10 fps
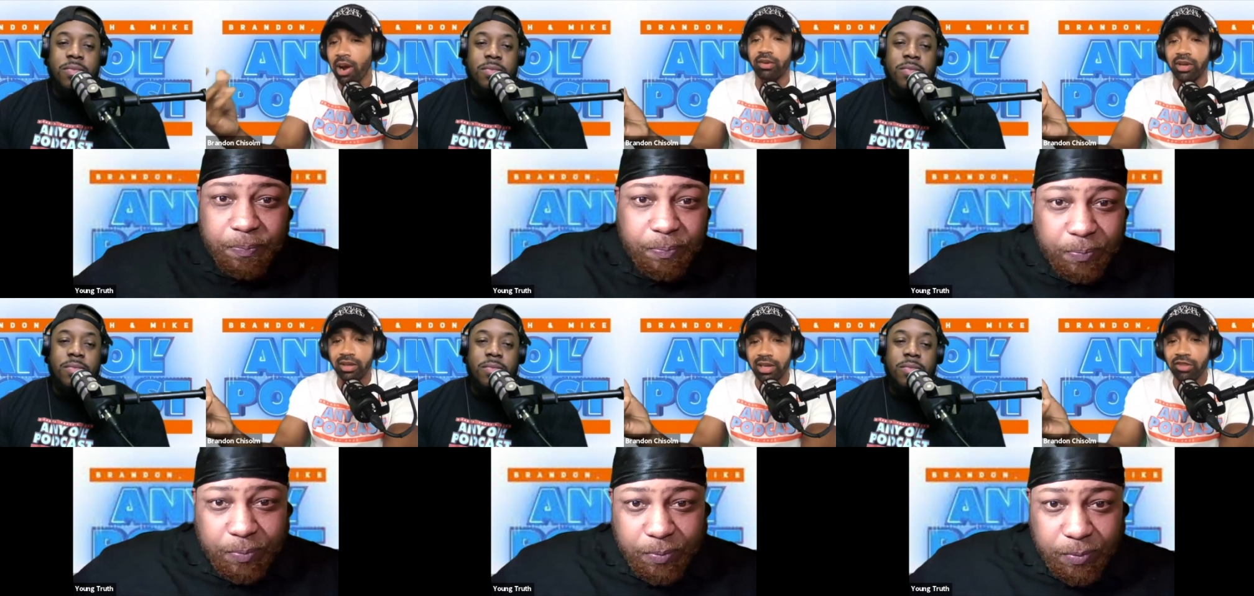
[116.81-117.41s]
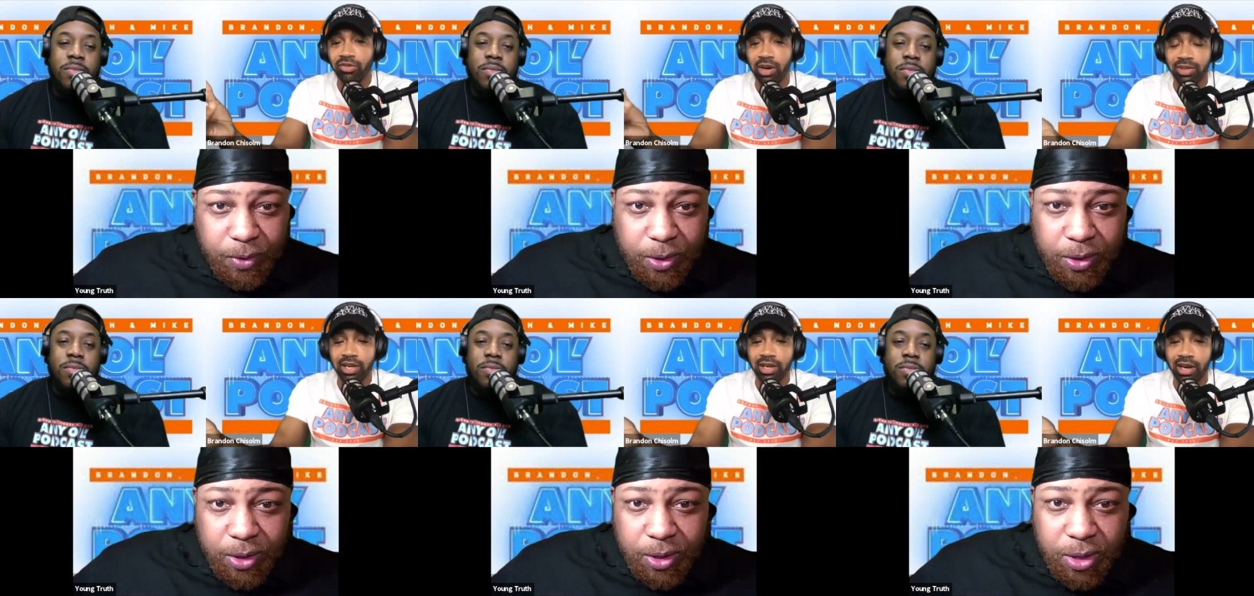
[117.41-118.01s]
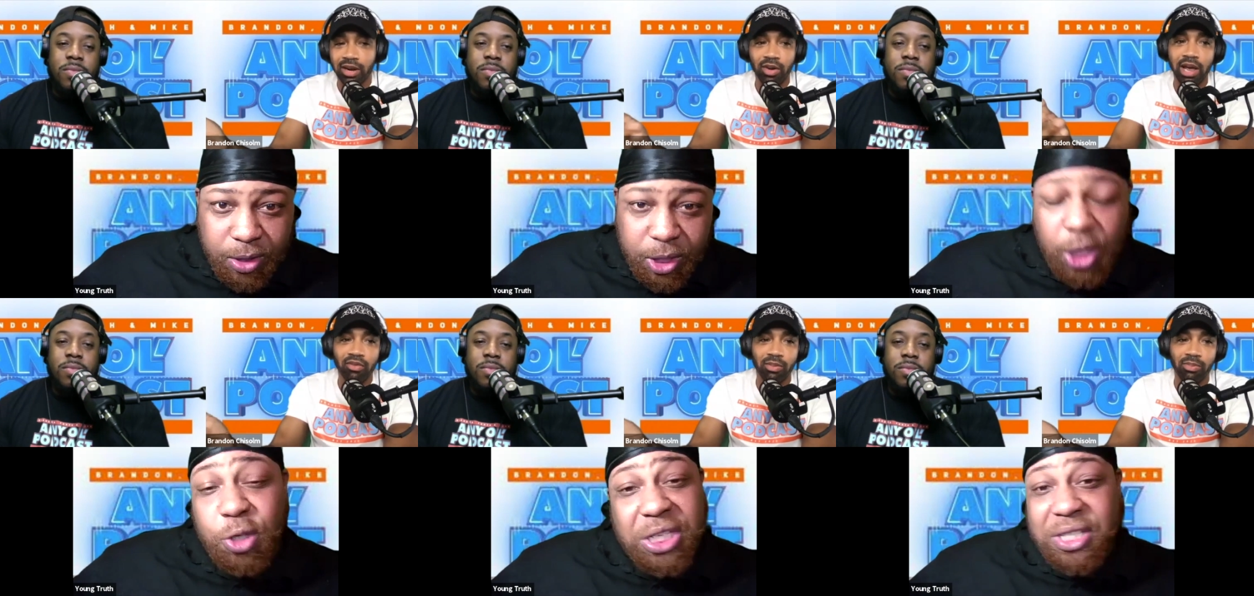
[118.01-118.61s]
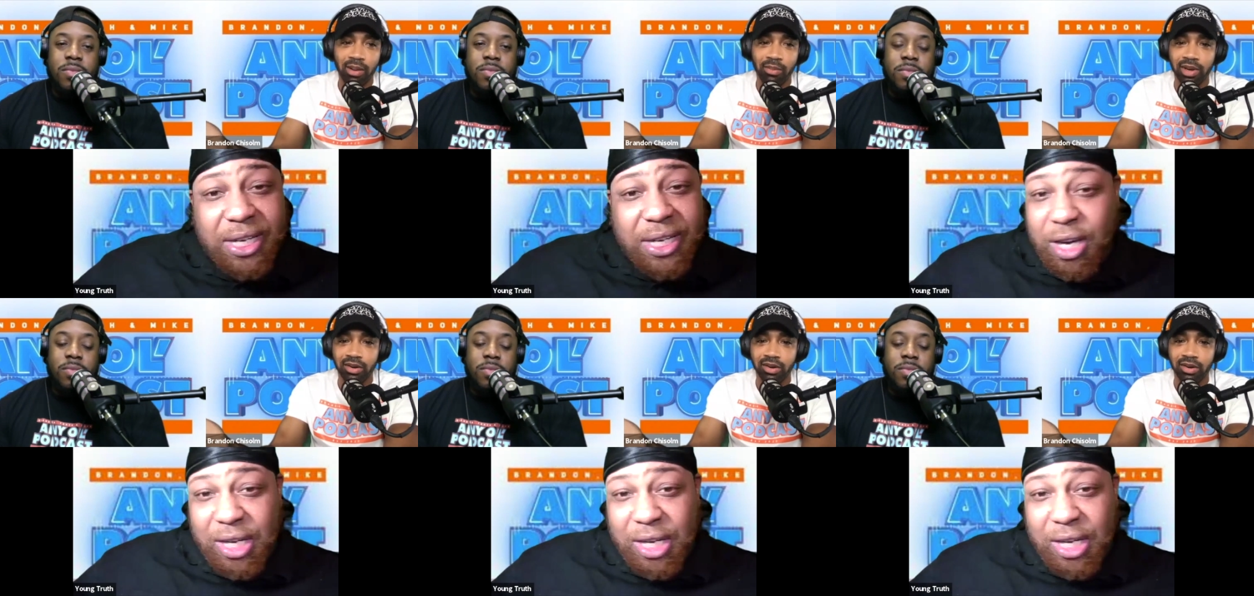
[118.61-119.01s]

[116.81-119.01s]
Speaker 1: it. That's what I'm saying. I don't have a so problem. You just sit there and